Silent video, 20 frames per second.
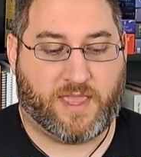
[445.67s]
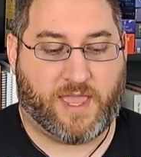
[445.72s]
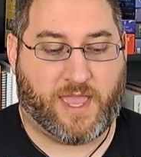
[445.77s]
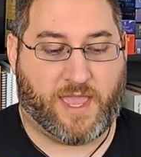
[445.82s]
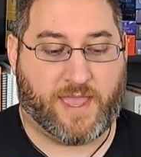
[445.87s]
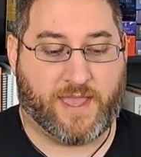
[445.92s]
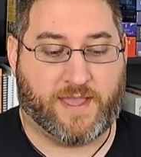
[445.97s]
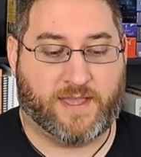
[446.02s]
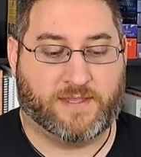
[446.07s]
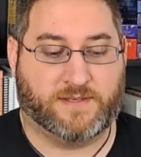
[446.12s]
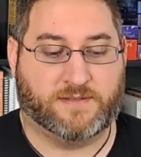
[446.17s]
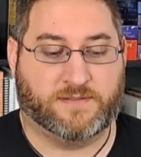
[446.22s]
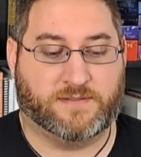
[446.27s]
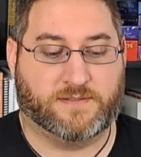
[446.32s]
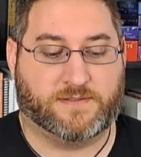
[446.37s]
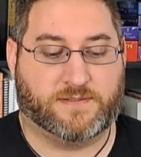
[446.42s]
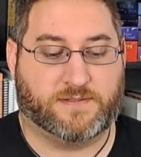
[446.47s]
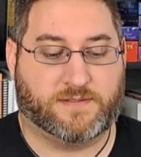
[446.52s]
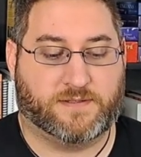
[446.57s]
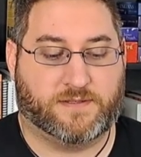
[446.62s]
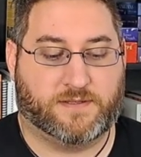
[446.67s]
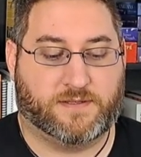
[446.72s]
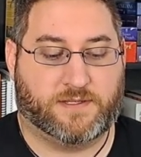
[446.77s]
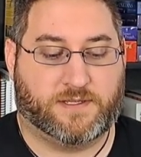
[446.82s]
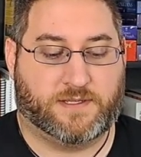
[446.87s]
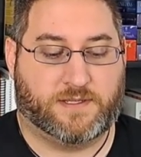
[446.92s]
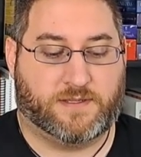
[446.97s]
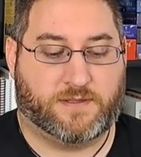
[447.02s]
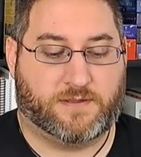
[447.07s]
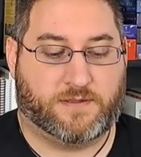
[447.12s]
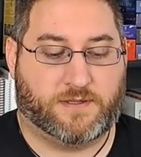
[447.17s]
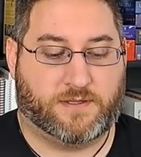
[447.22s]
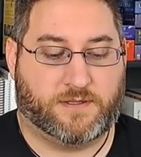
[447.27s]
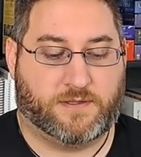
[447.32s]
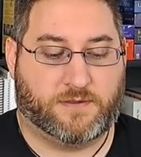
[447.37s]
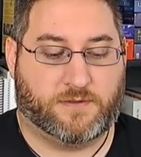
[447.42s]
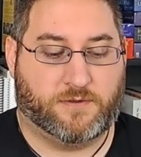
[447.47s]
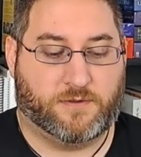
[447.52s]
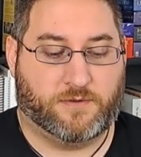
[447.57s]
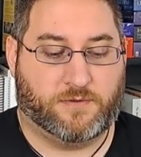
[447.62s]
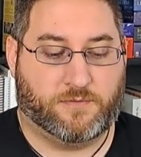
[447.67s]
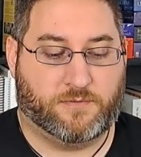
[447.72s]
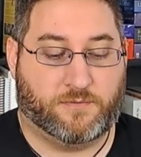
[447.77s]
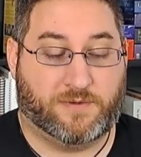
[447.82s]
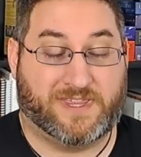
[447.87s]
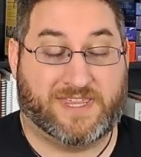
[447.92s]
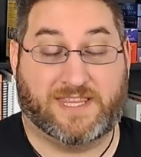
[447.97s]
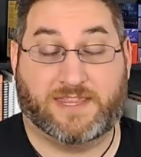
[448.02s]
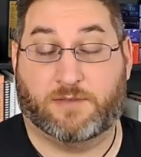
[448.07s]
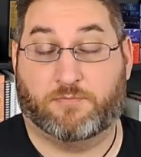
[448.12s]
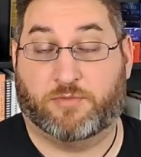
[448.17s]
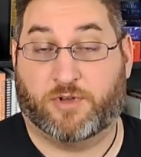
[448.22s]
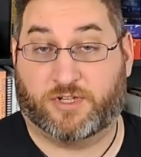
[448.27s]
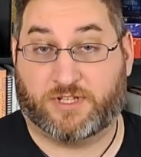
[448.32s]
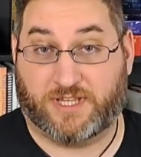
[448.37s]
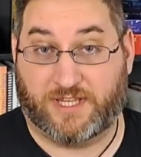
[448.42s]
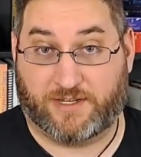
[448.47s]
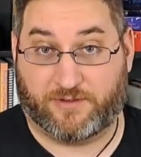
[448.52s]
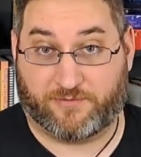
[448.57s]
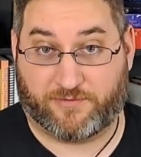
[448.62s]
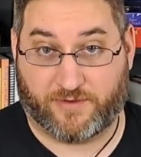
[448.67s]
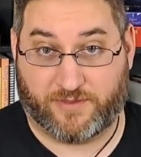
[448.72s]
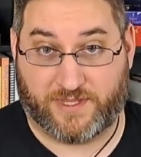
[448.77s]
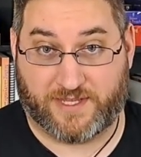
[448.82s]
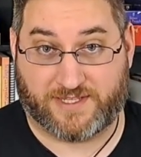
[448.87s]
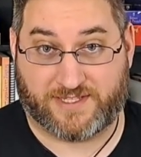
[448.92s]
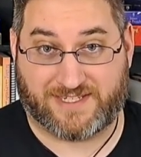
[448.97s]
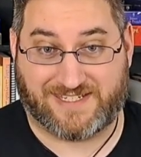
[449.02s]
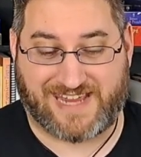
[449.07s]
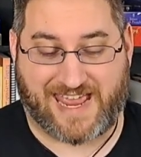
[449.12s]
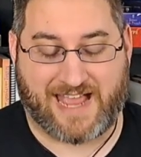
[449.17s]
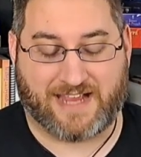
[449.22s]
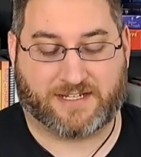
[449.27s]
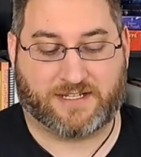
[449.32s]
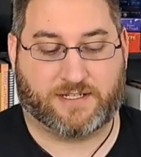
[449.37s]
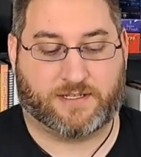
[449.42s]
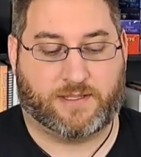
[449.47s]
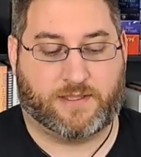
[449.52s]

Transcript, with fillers: And within the booklet for this deck,